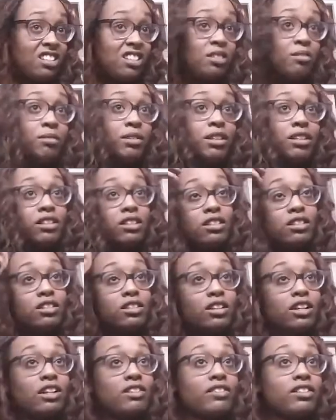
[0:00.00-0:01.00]
to make
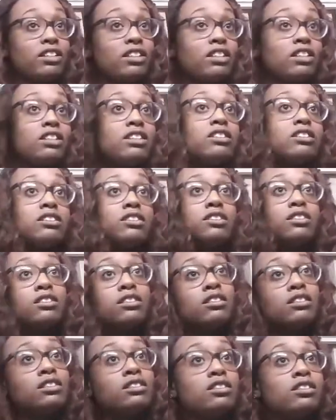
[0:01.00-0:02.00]
sure everything's
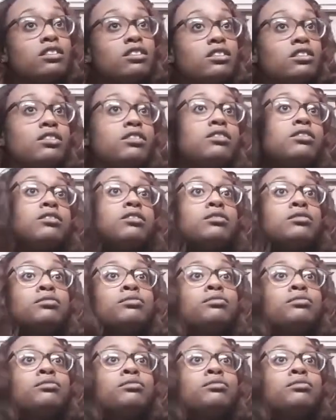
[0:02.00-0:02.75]
just, you know,